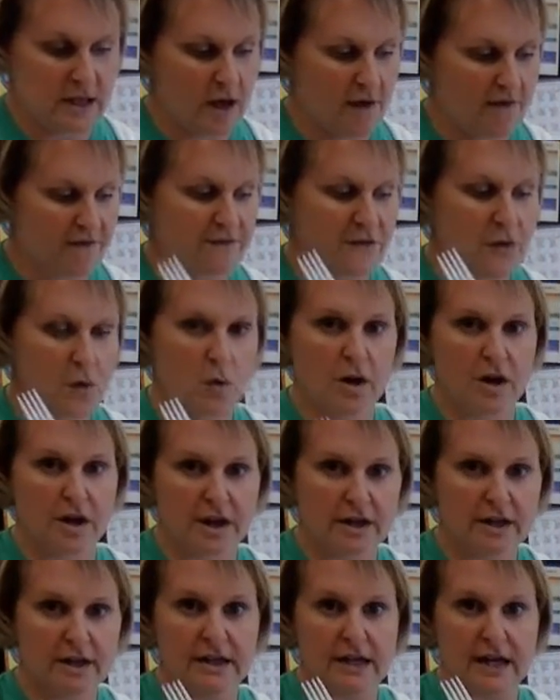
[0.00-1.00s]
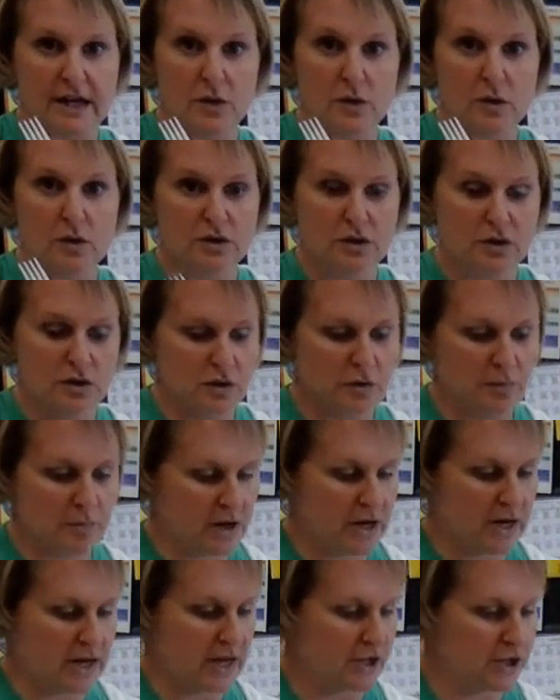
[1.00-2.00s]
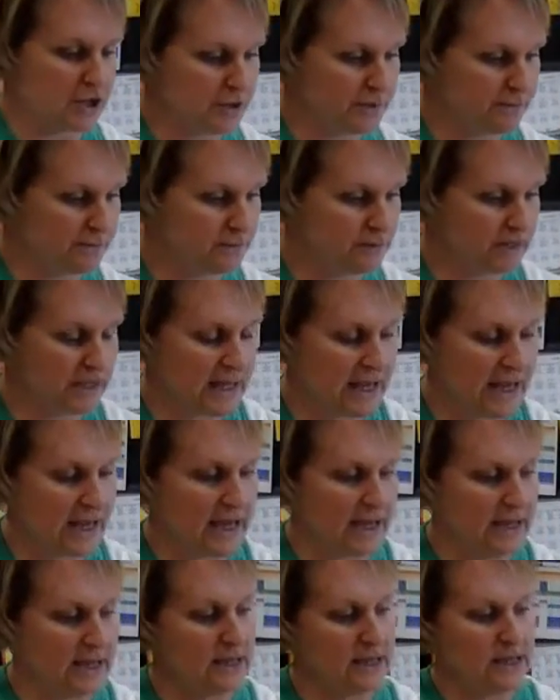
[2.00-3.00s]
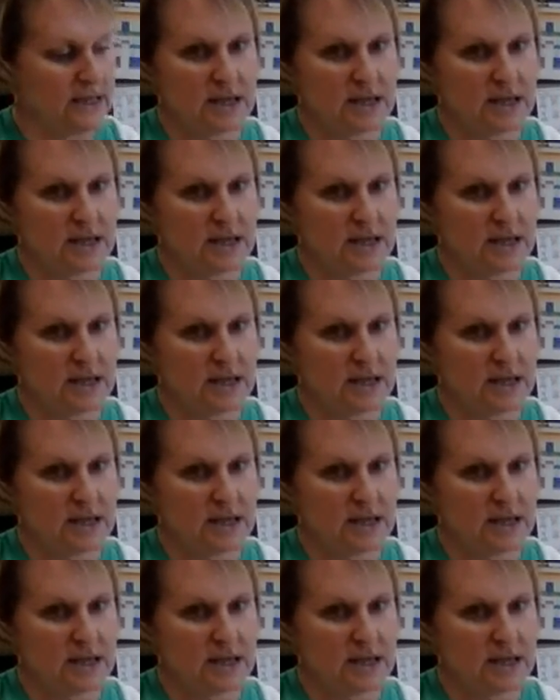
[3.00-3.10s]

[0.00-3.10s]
a fork, an old toothbrush, okay,